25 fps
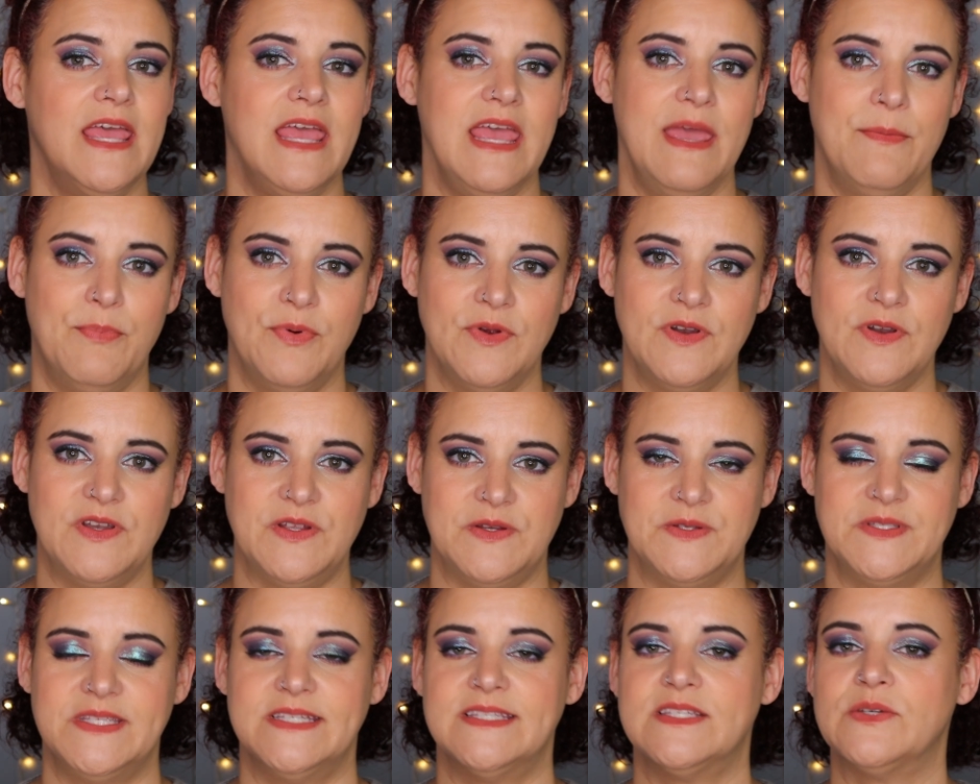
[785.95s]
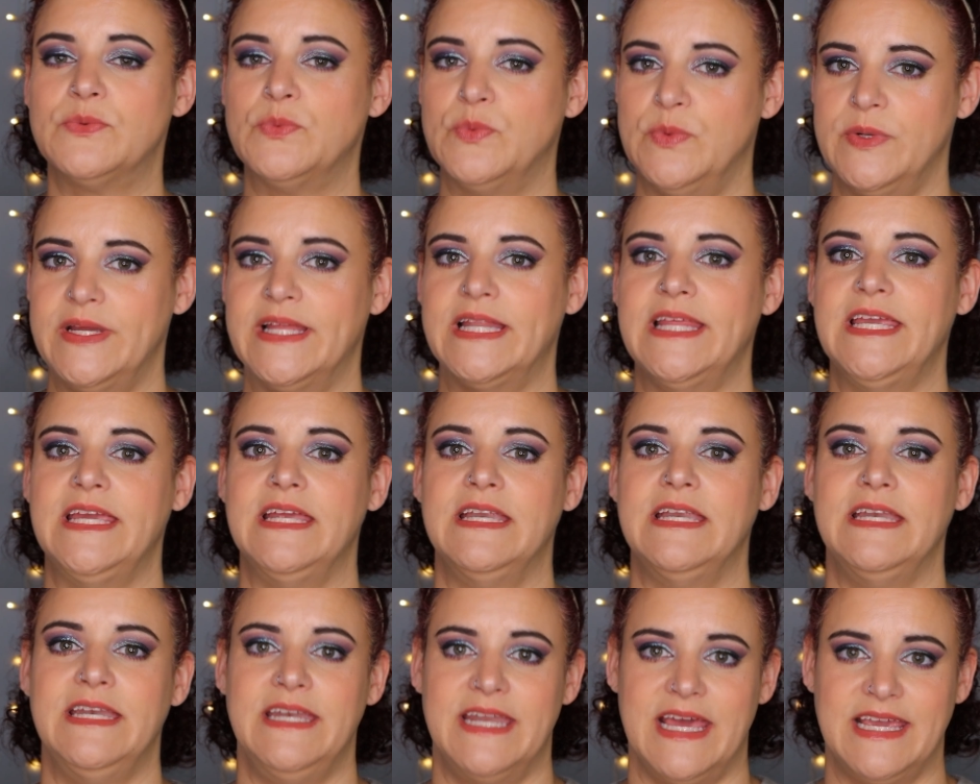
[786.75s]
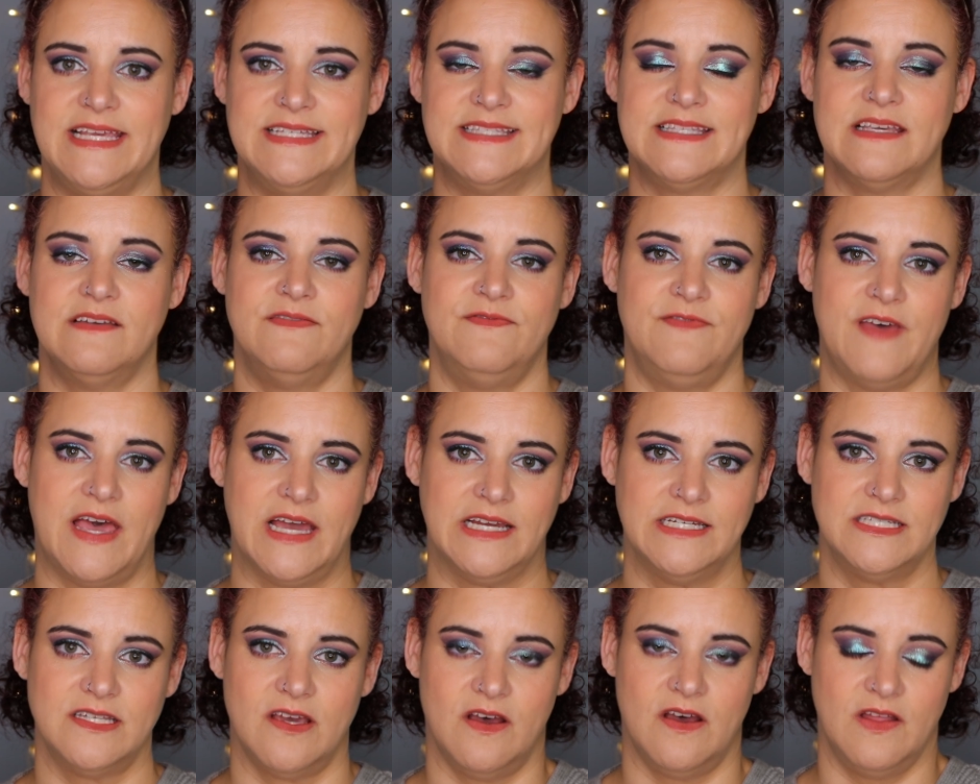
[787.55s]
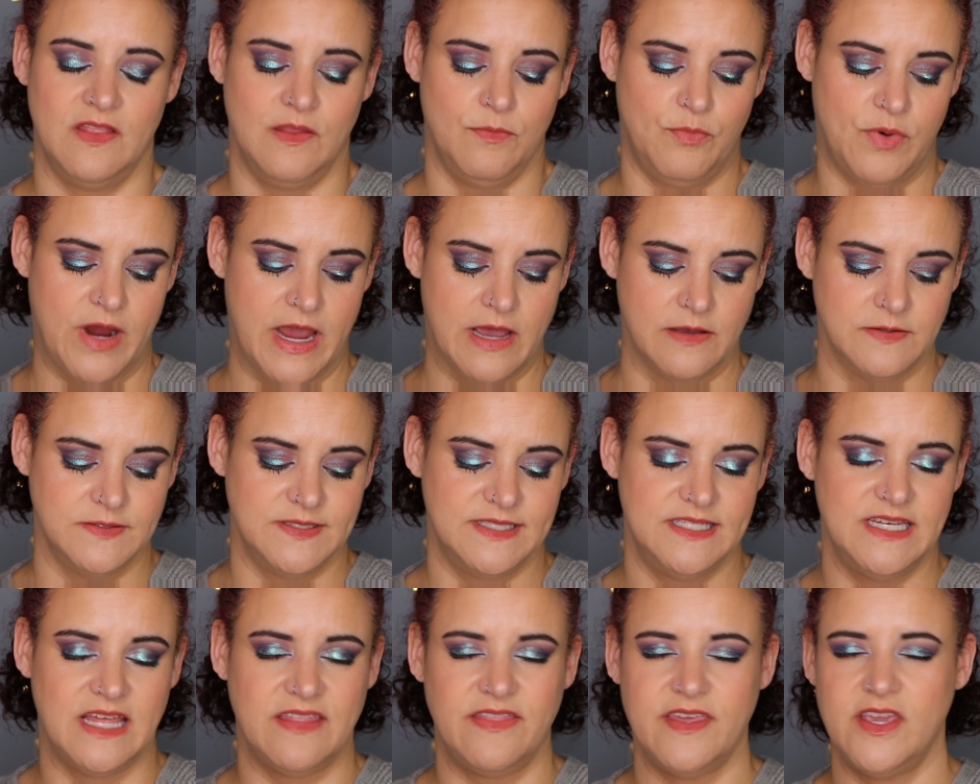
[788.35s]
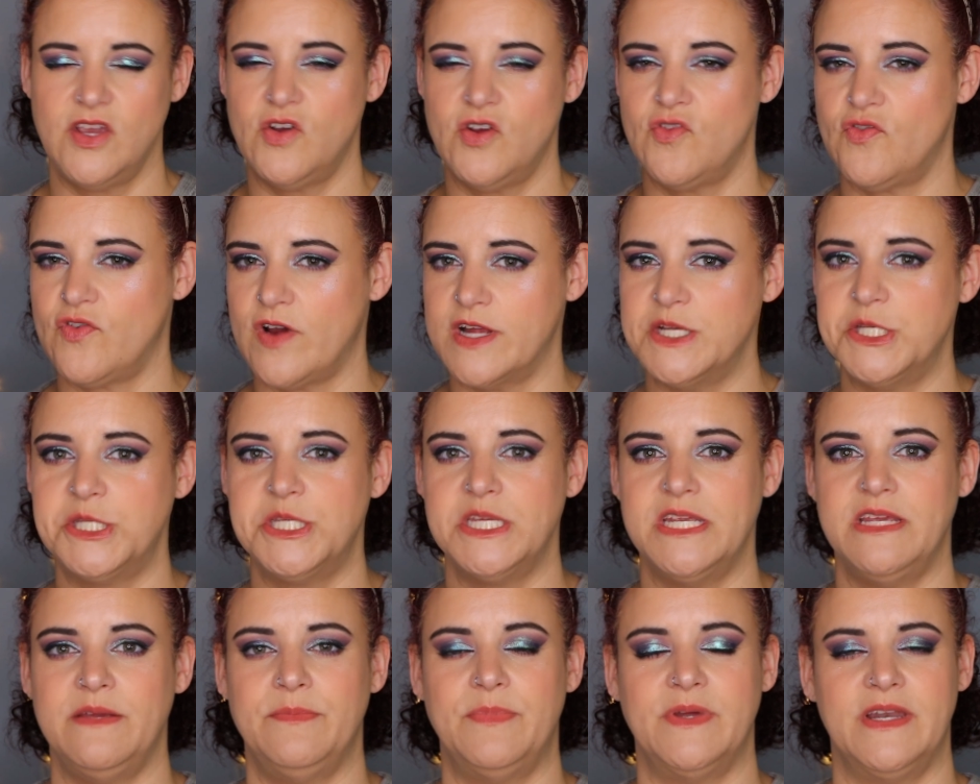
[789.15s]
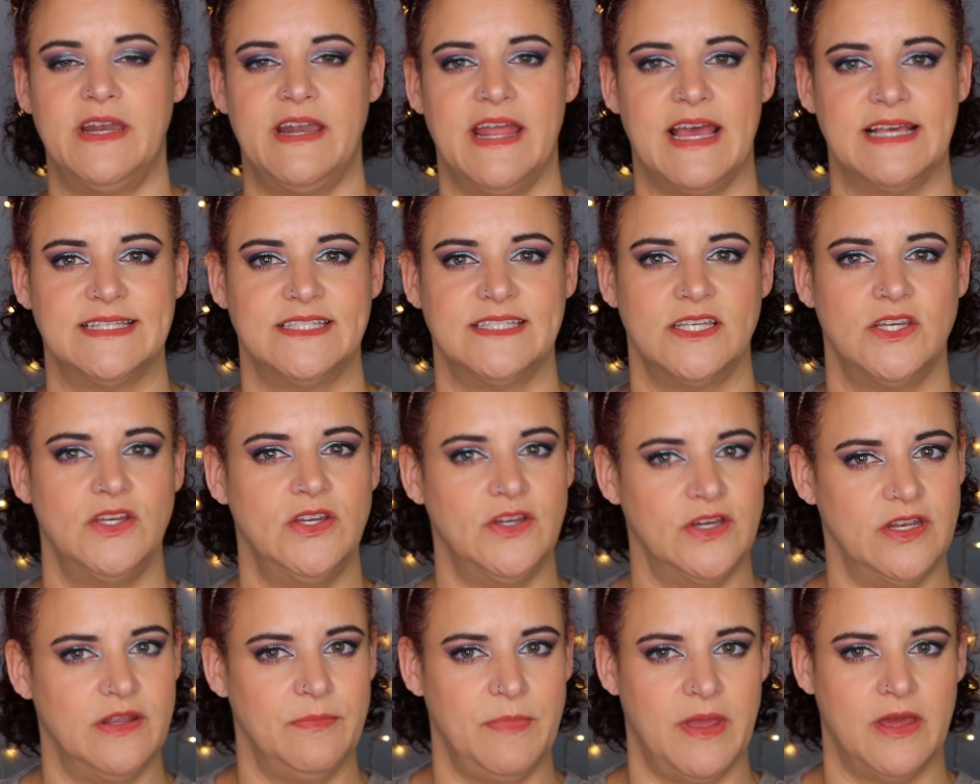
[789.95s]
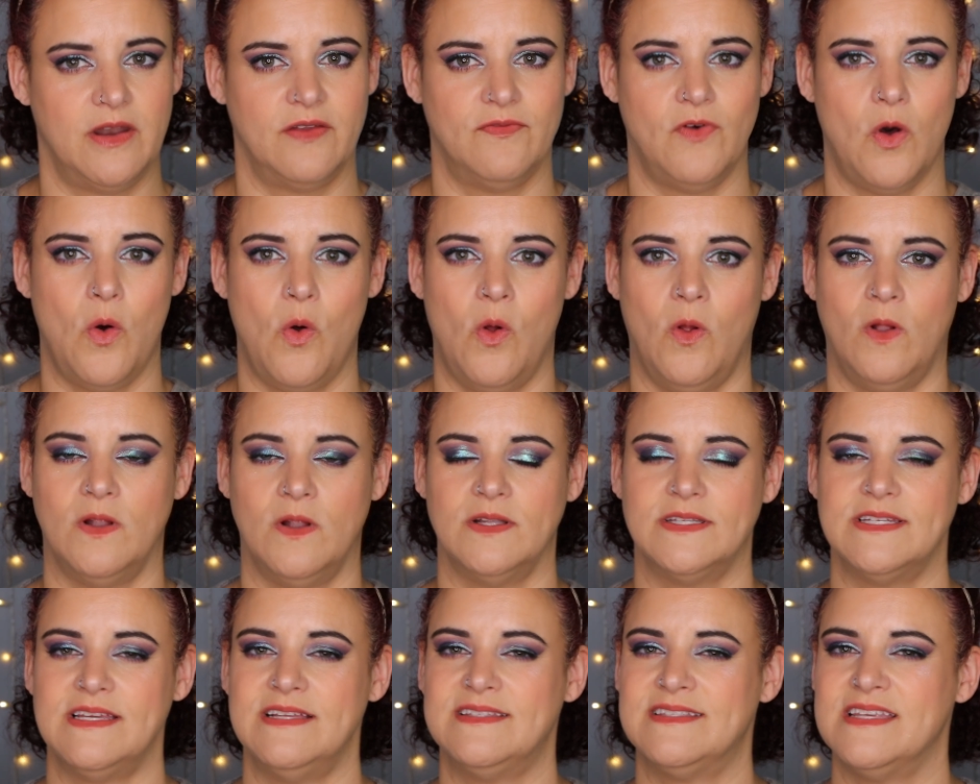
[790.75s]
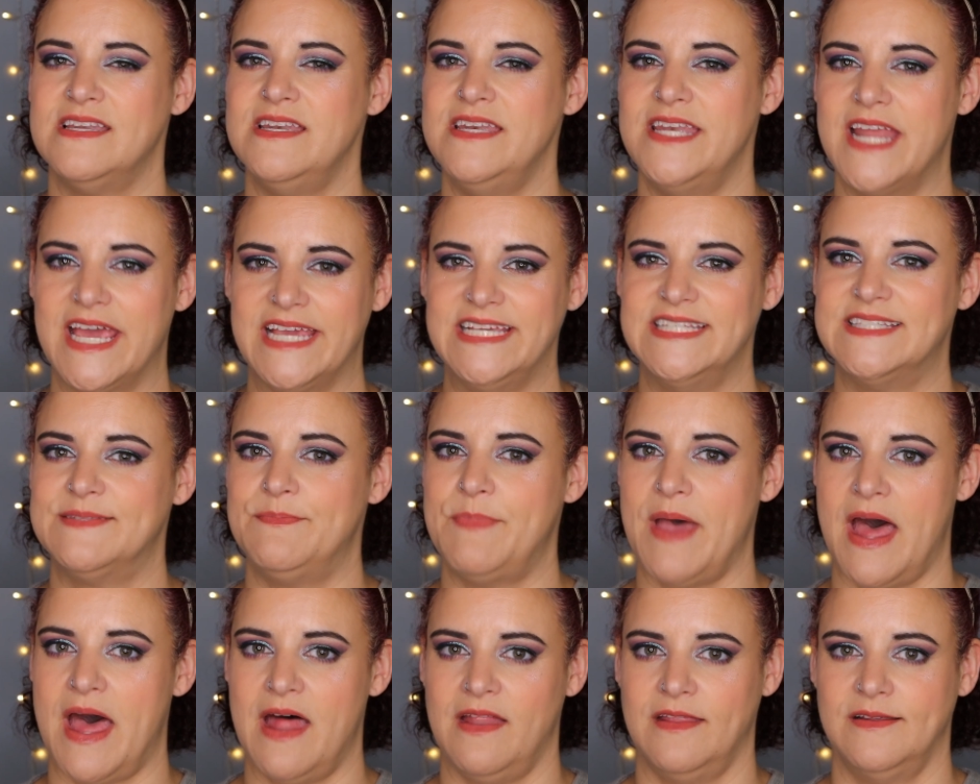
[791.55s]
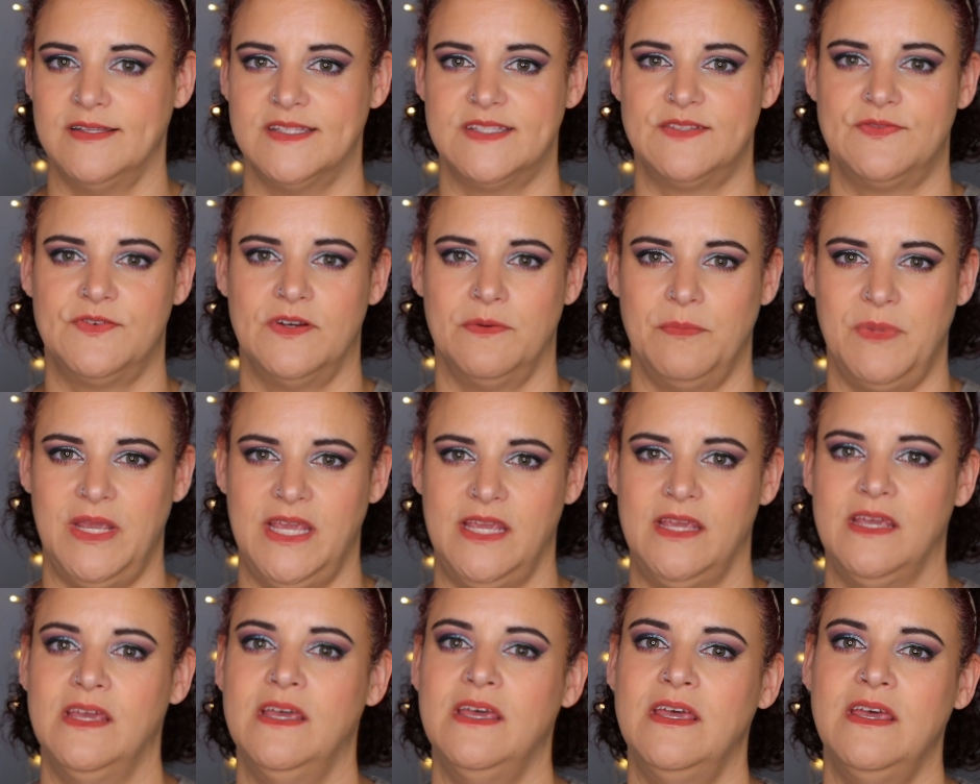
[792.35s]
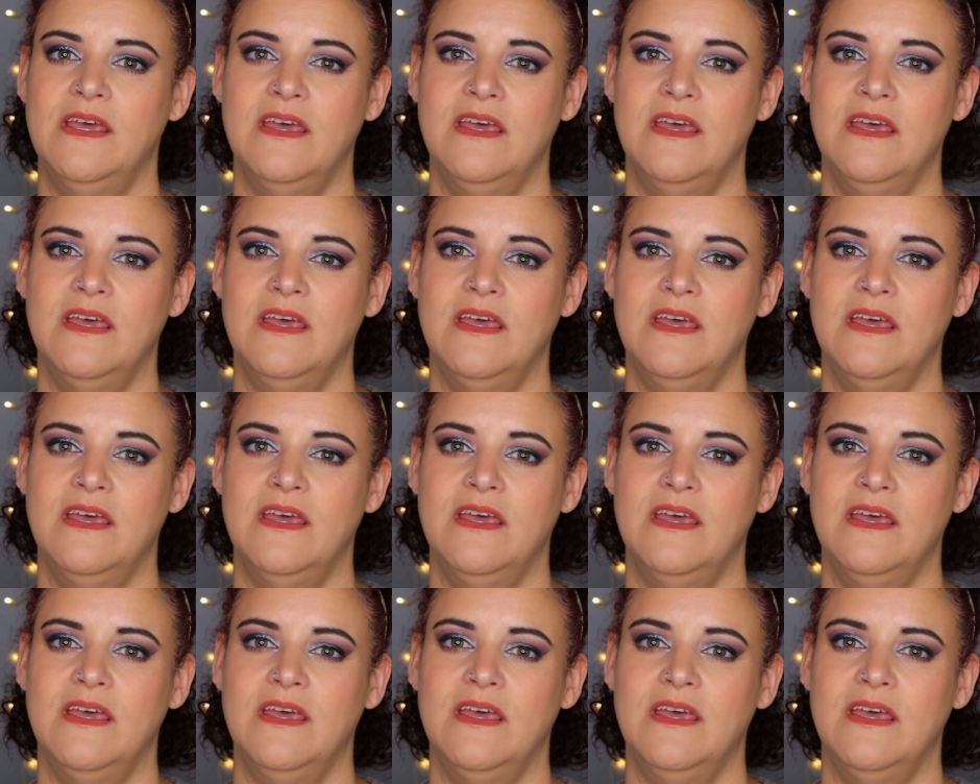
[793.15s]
It produces a really nice effect on the brows. Nothing crunchy, but it has a good amount of hold. It's a nice balance for me.